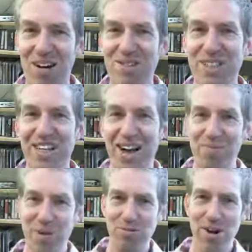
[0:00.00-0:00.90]
shit,
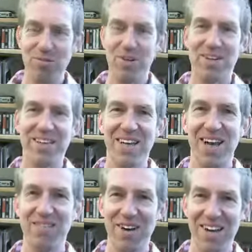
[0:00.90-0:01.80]
I've been rumbled.
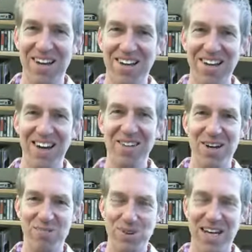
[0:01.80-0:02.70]
I've got
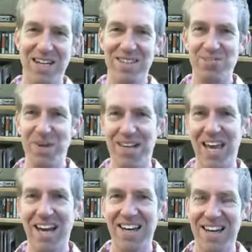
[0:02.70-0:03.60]
to pretend to be a
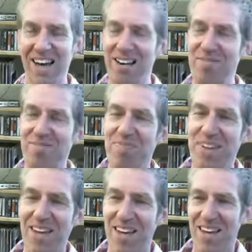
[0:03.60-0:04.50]
cat again.
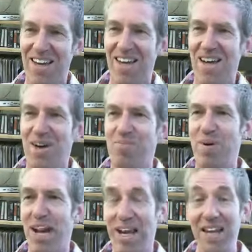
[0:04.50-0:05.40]

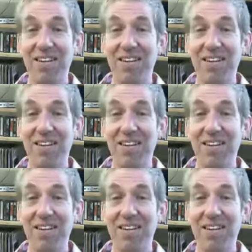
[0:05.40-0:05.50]
But it